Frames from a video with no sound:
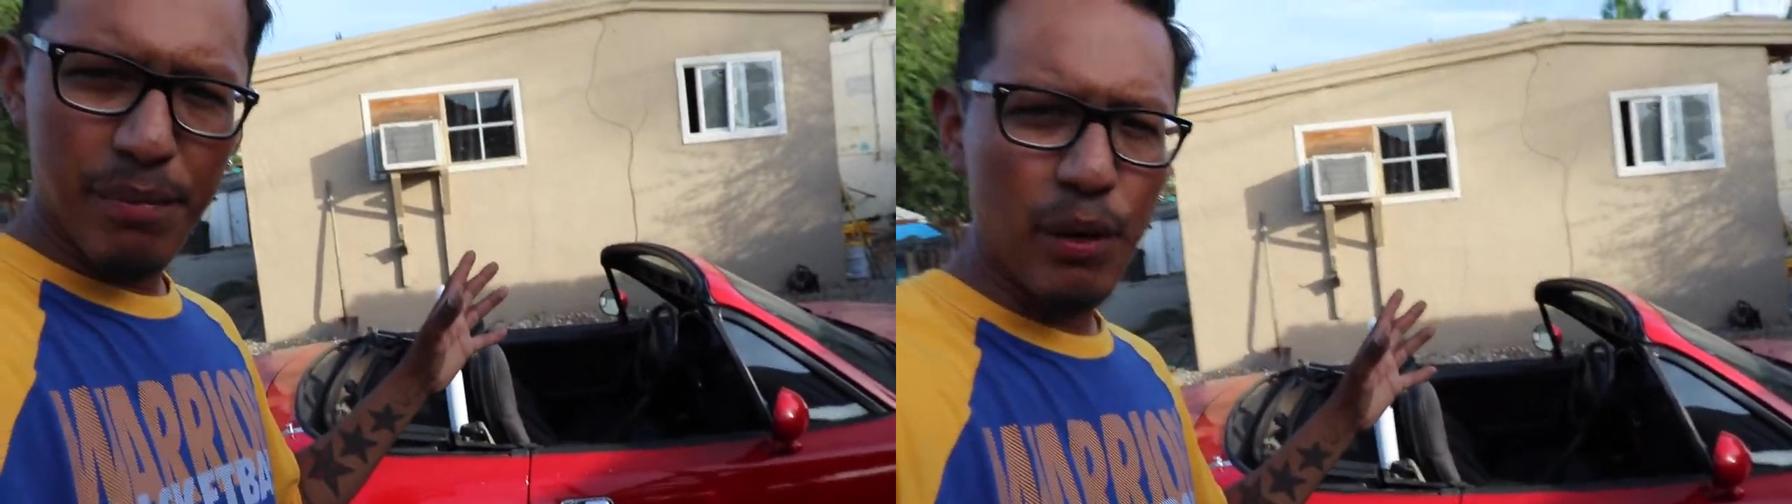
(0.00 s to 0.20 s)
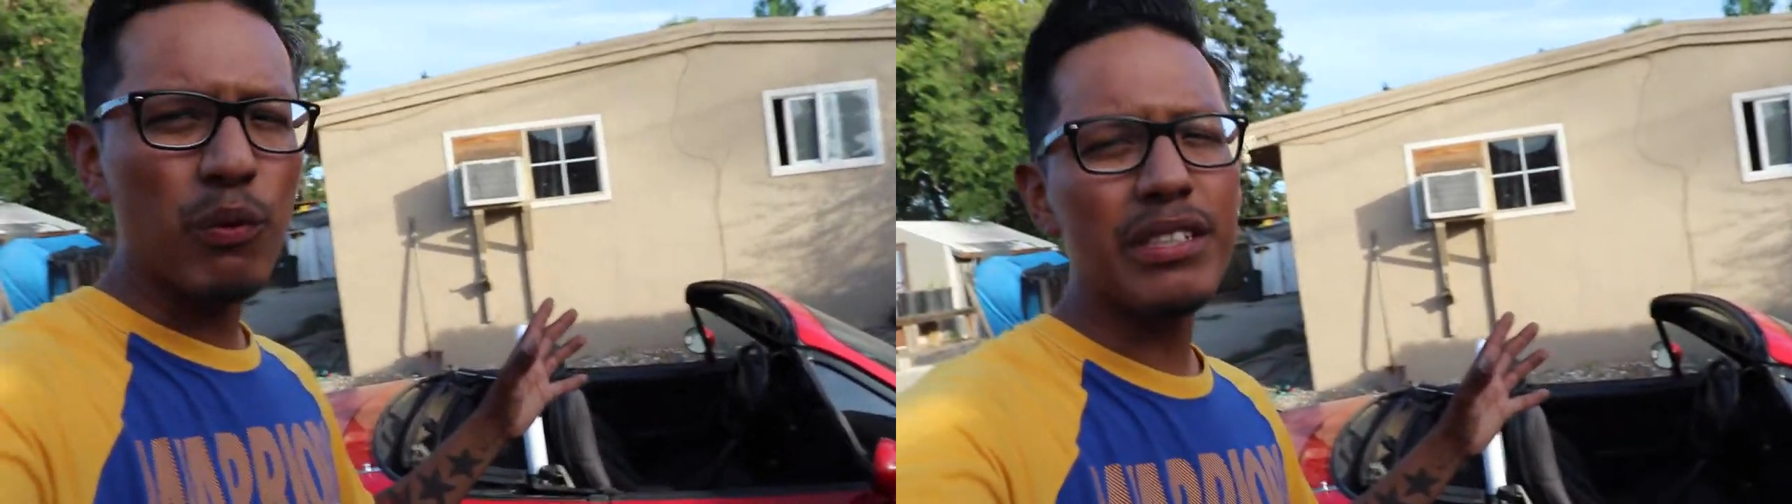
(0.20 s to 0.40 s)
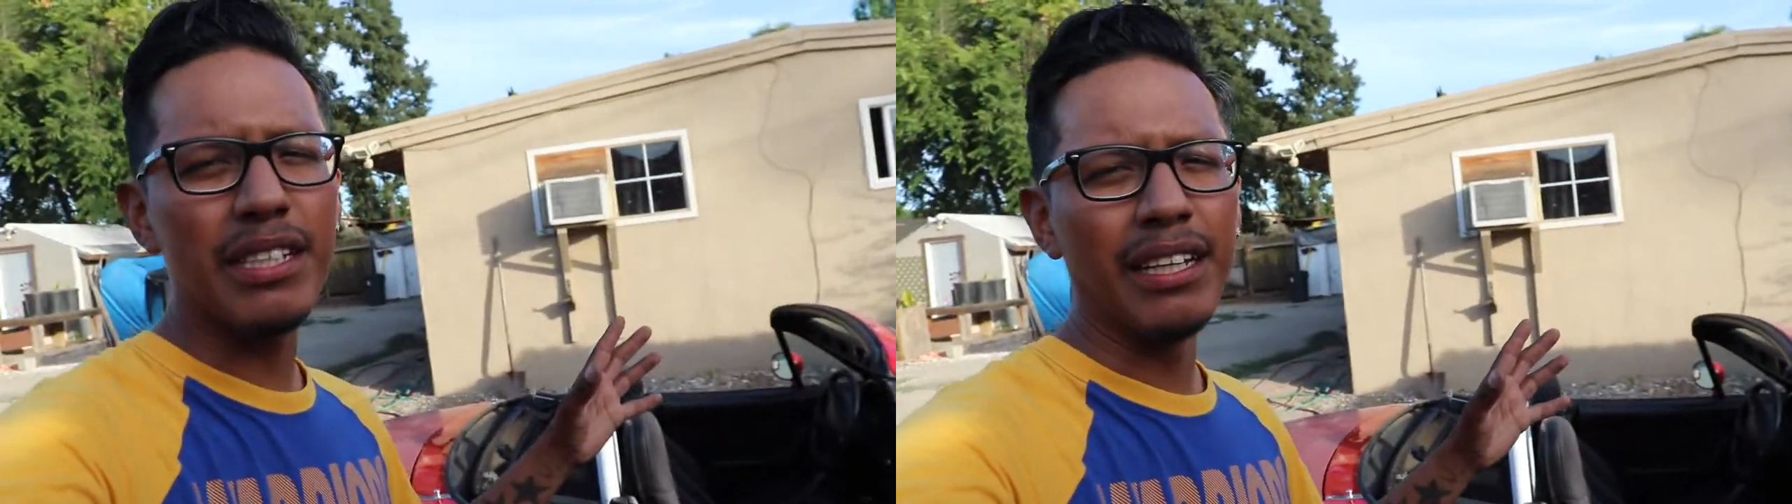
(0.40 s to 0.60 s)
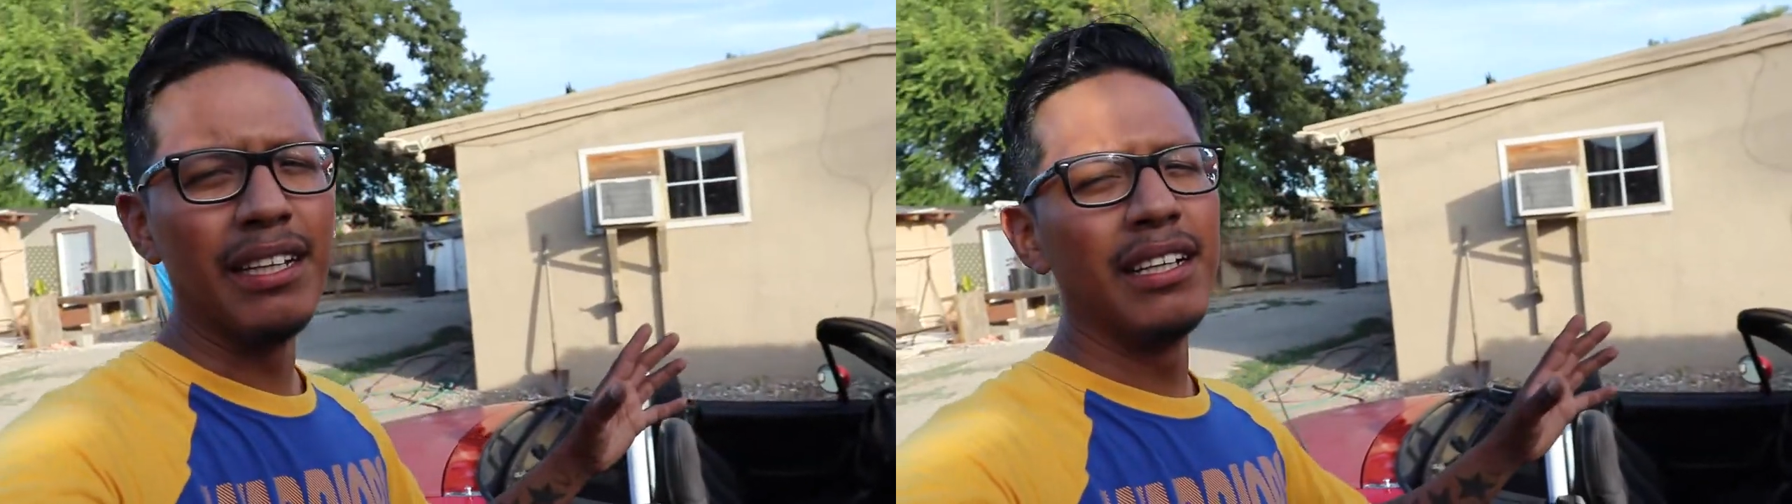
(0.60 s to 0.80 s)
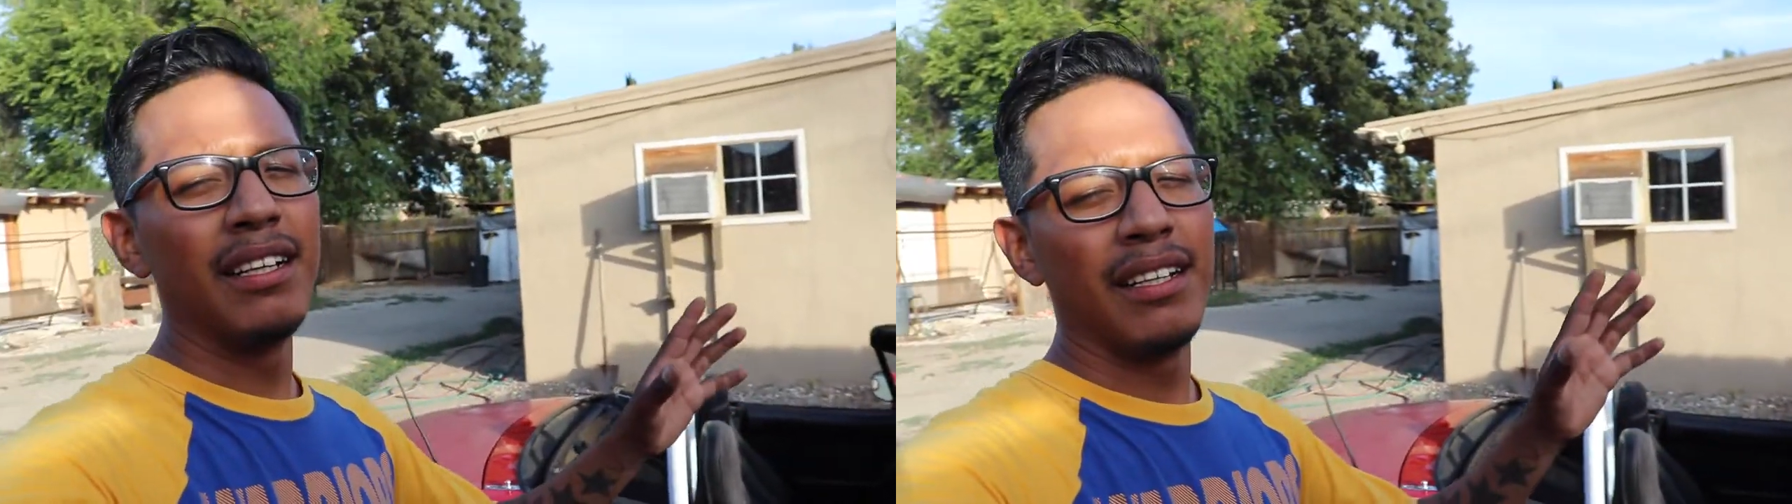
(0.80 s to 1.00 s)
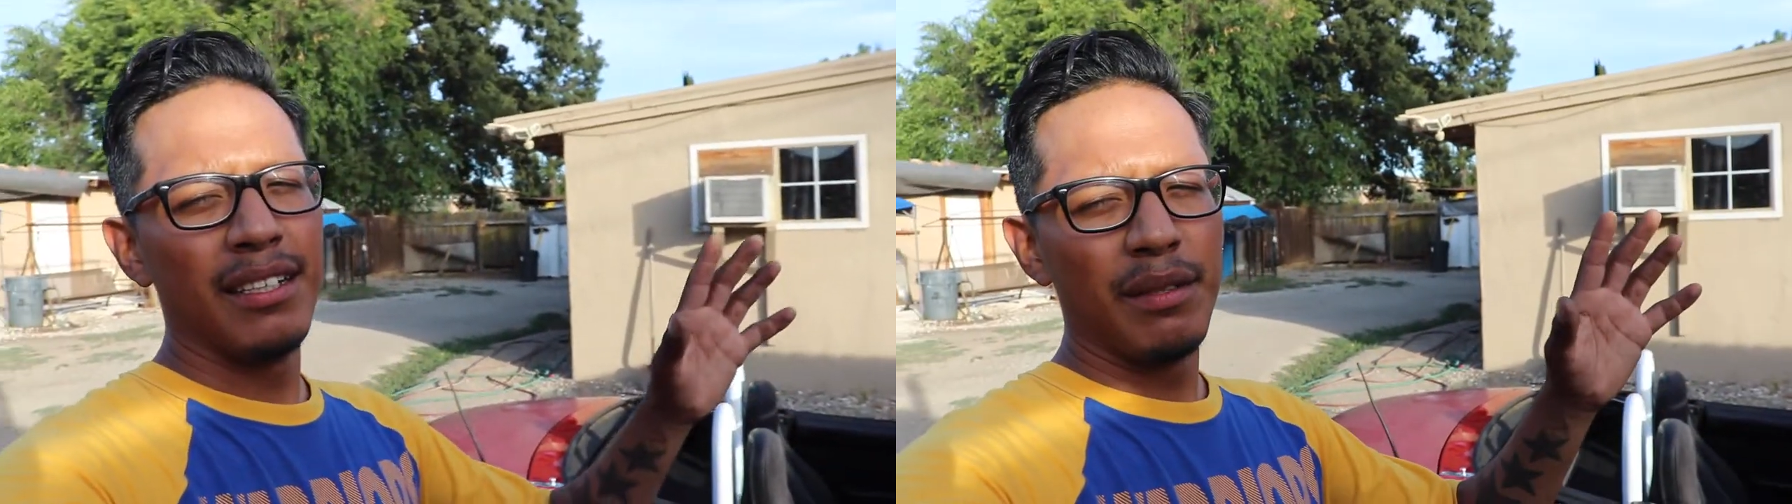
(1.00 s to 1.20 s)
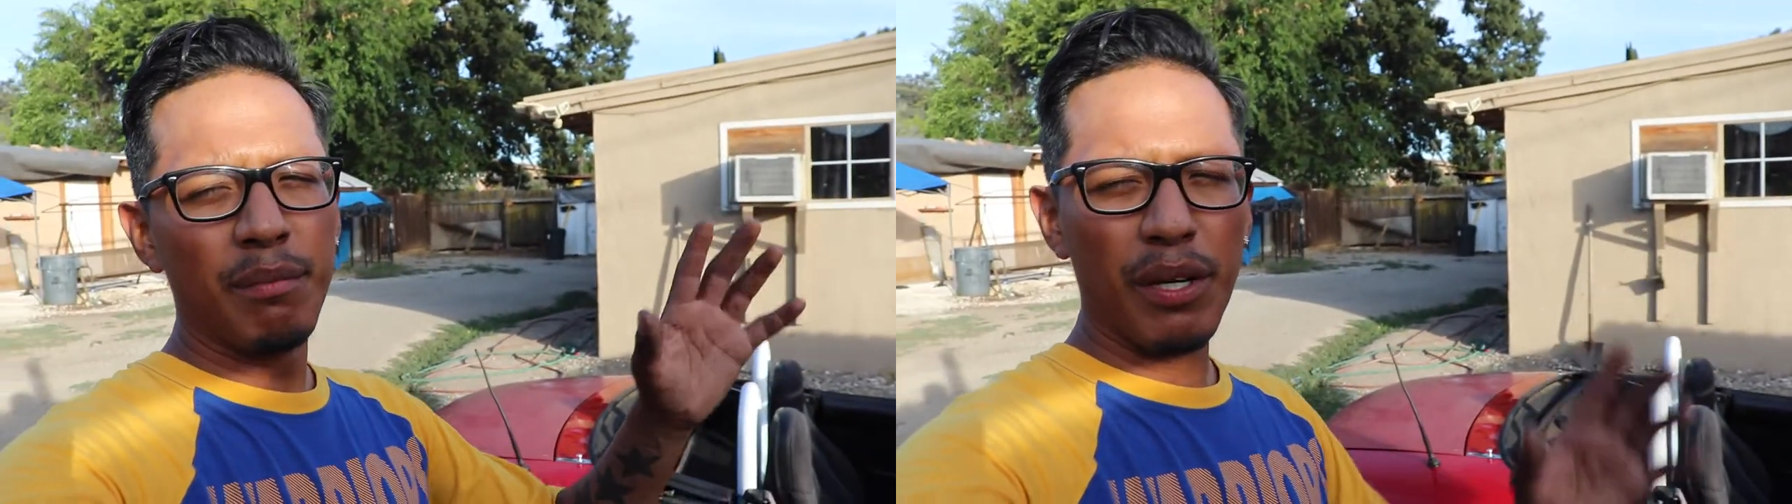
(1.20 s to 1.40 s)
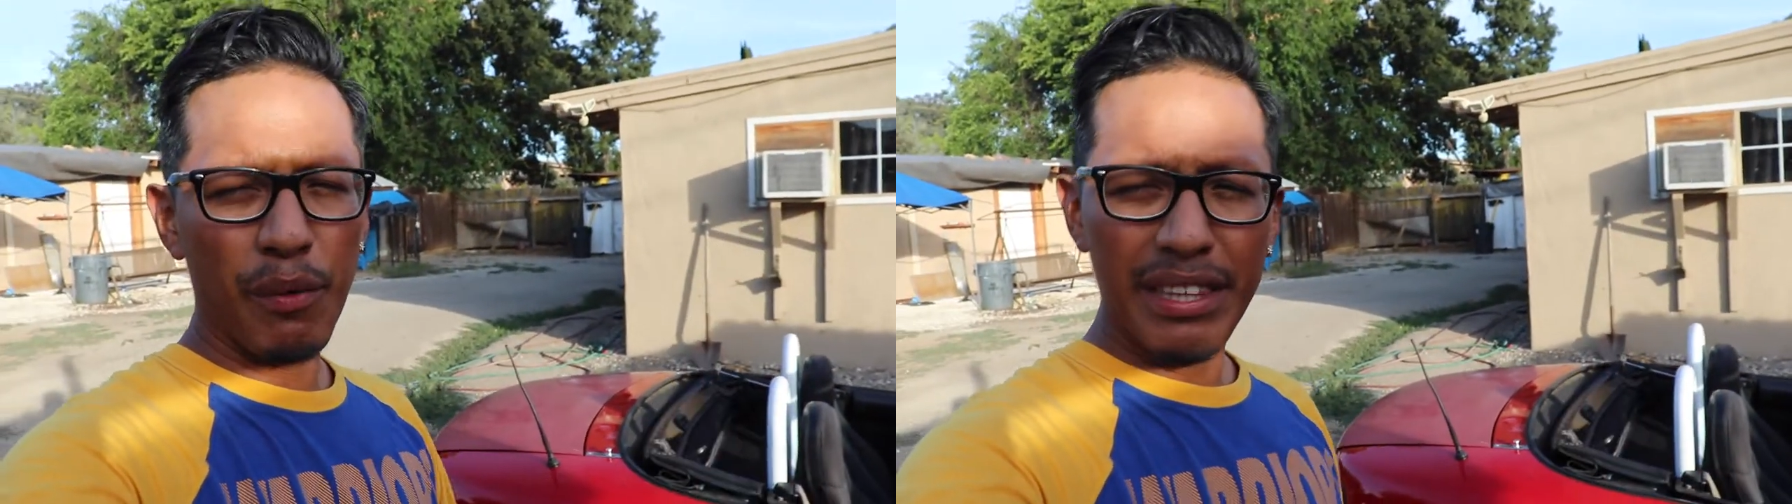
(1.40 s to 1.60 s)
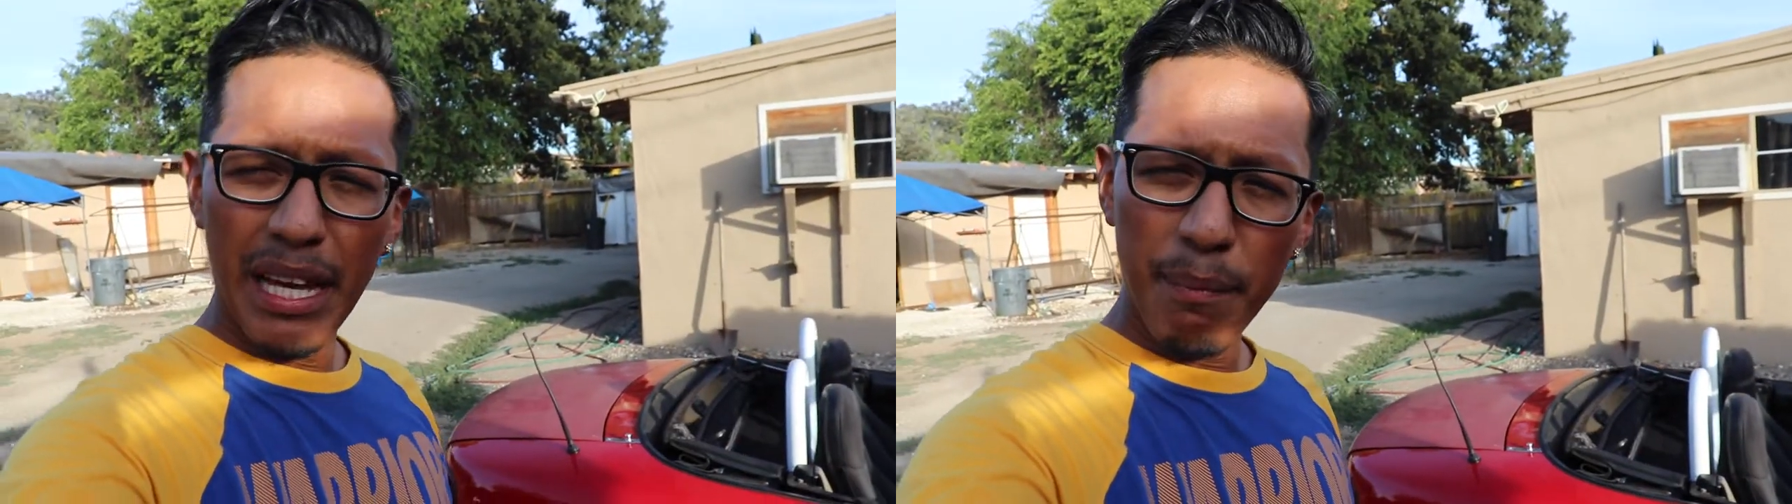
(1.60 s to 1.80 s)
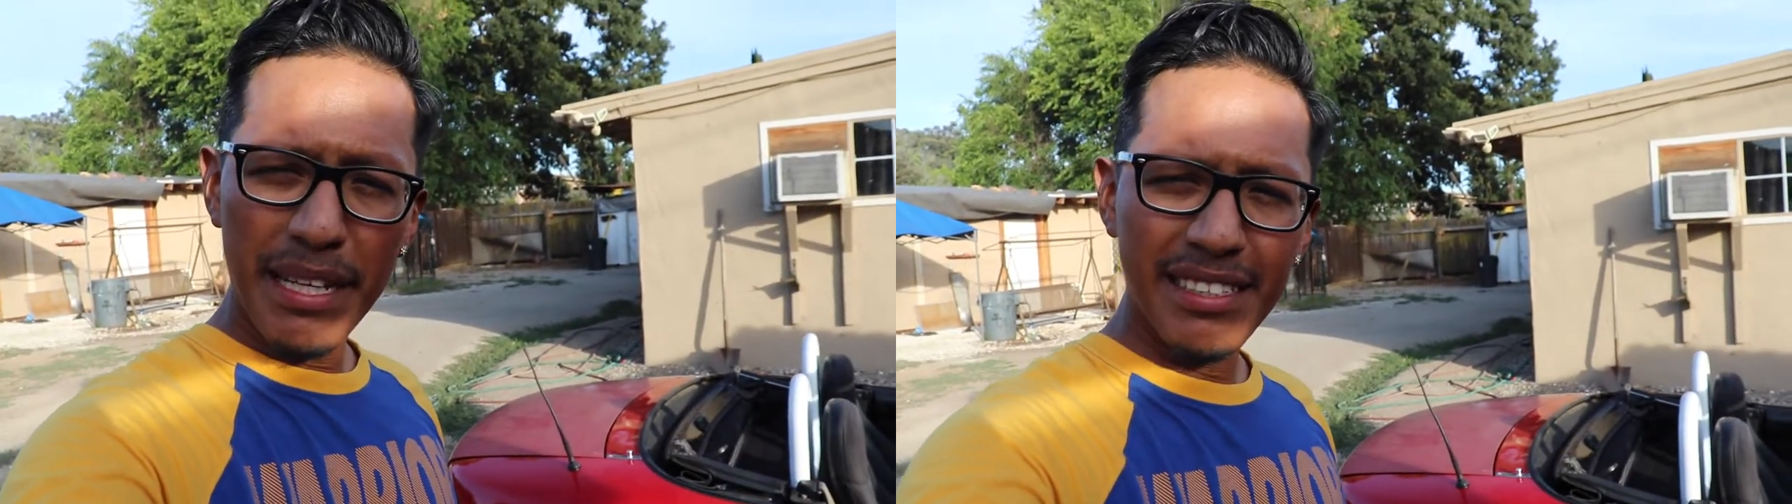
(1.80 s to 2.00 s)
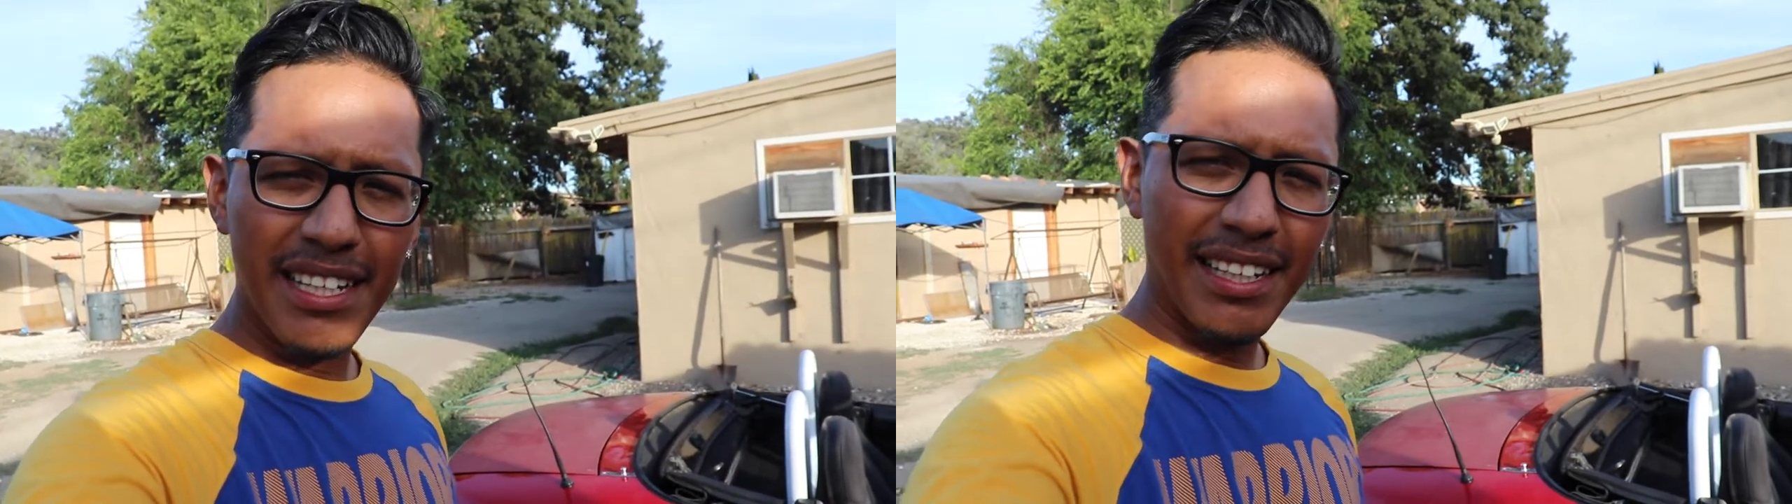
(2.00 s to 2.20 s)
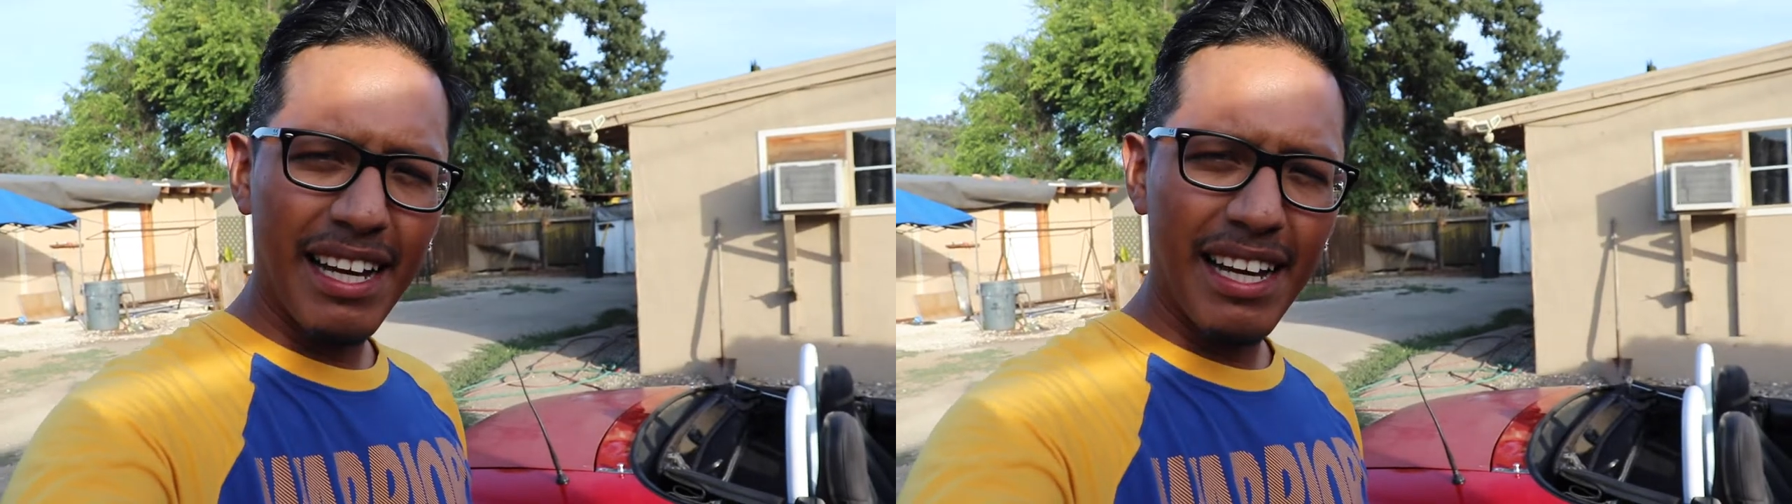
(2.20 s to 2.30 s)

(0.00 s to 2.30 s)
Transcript: but it wasn't. But with that being said,